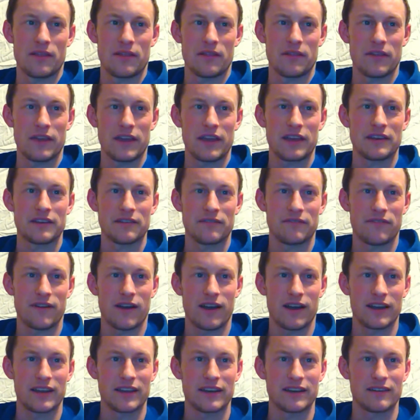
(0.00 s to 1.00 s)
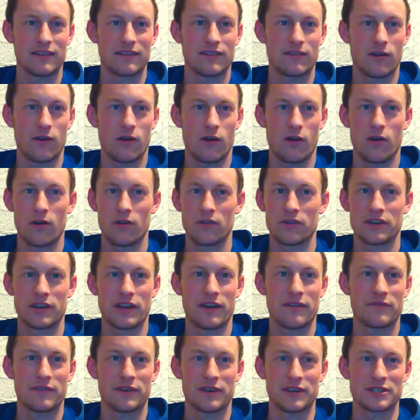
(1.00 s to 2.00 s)
They define all the
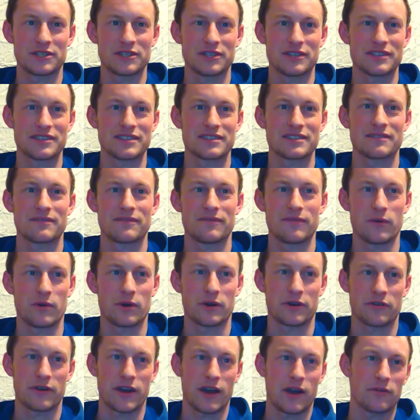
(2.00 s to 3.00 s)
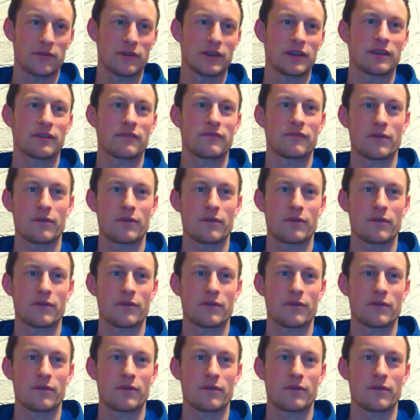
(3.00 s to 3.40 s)
definitions for grounding,